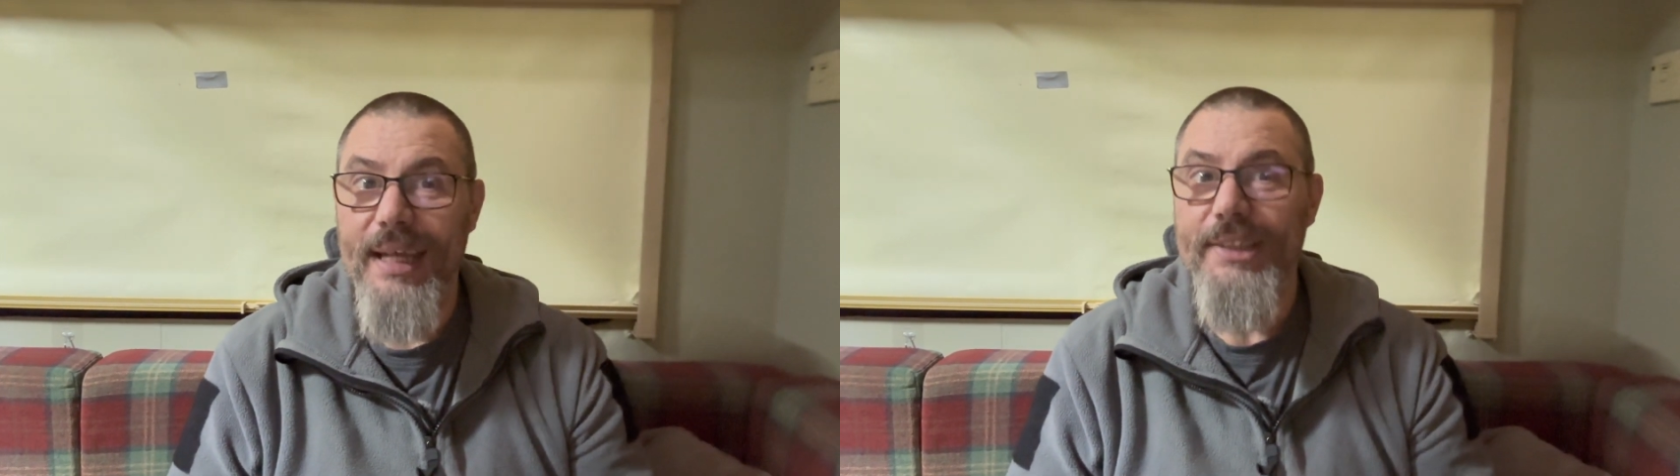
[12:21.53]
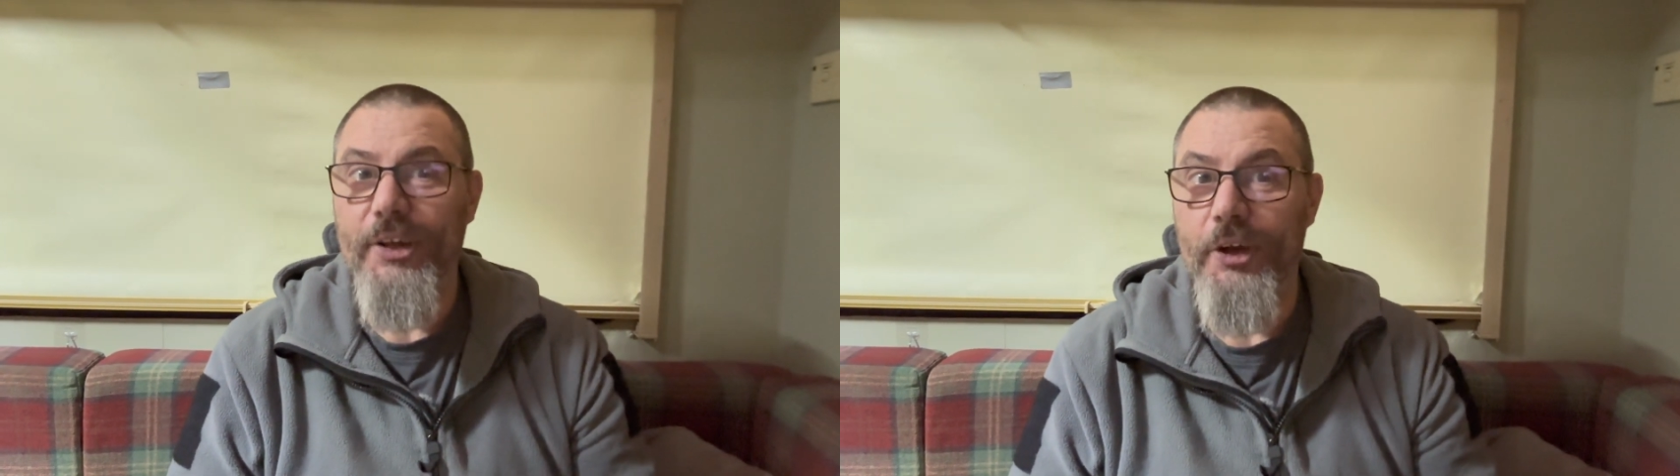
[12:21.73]

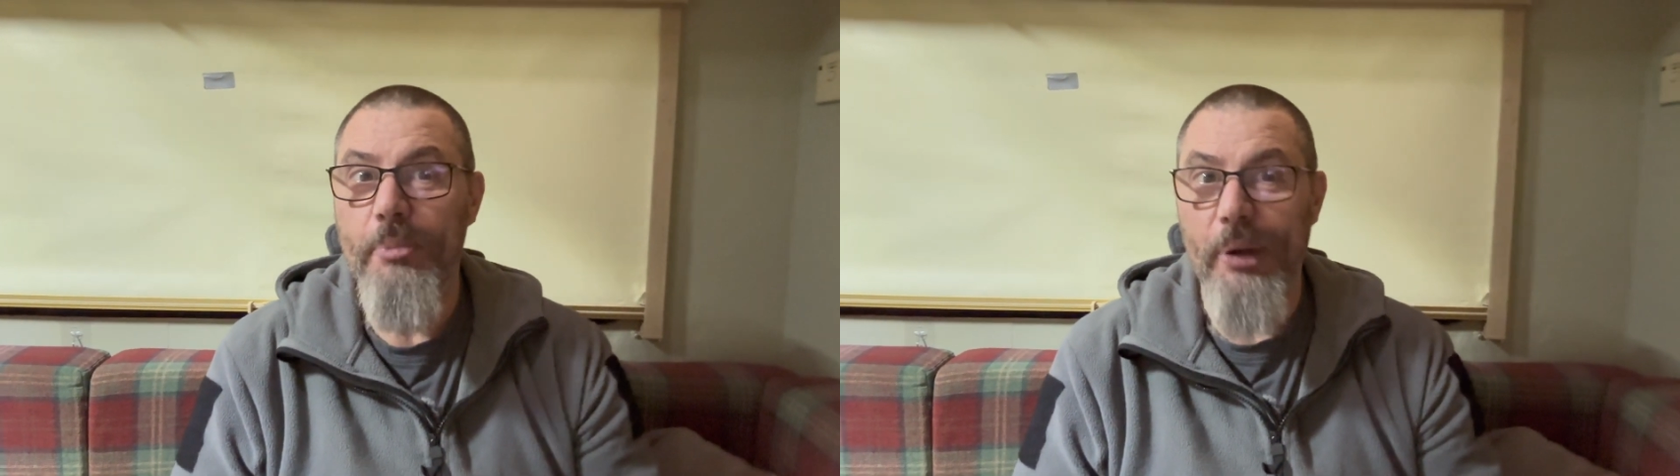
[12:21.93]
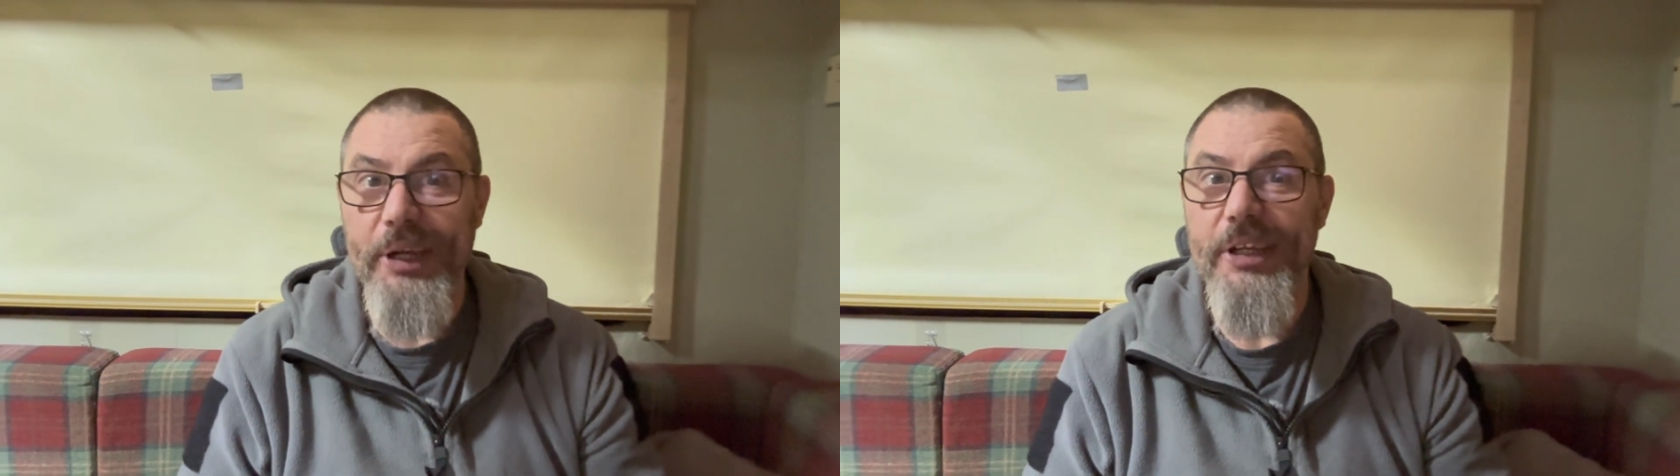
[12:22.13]
it's going to
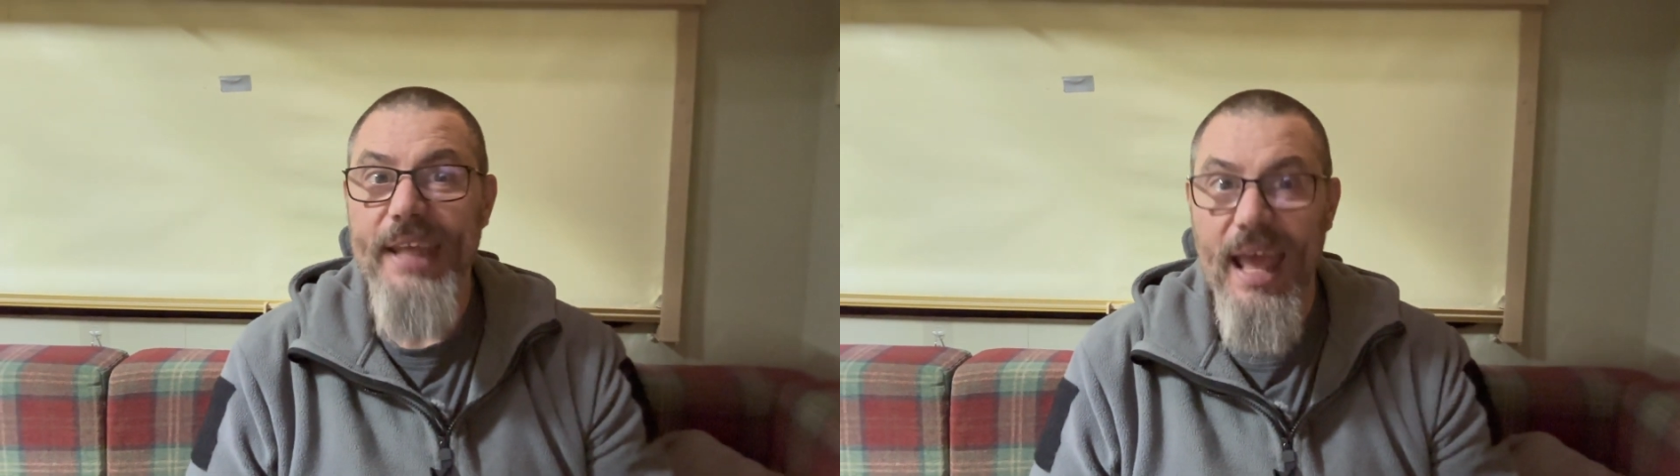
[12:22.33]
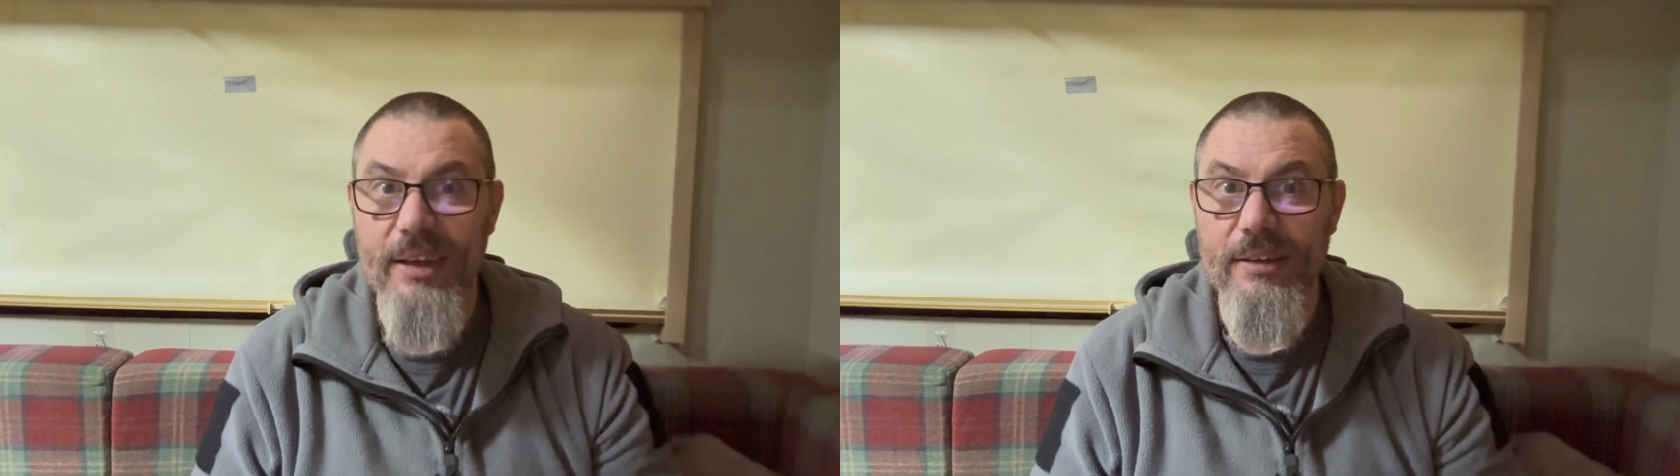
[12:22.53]
break
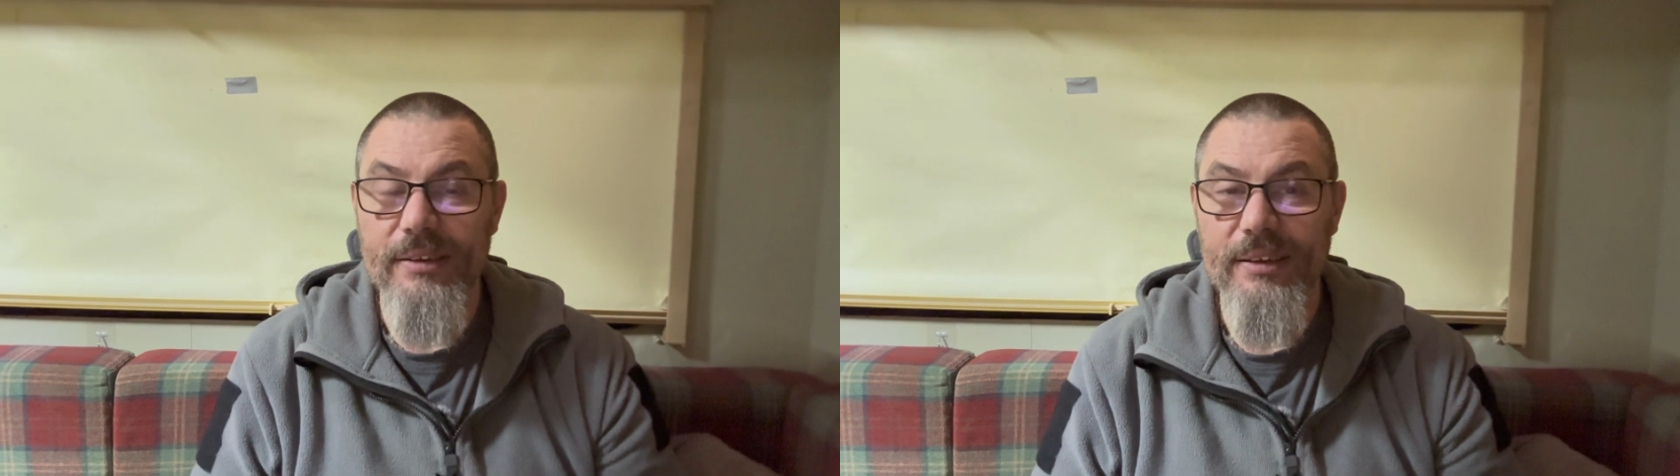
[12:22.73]
again.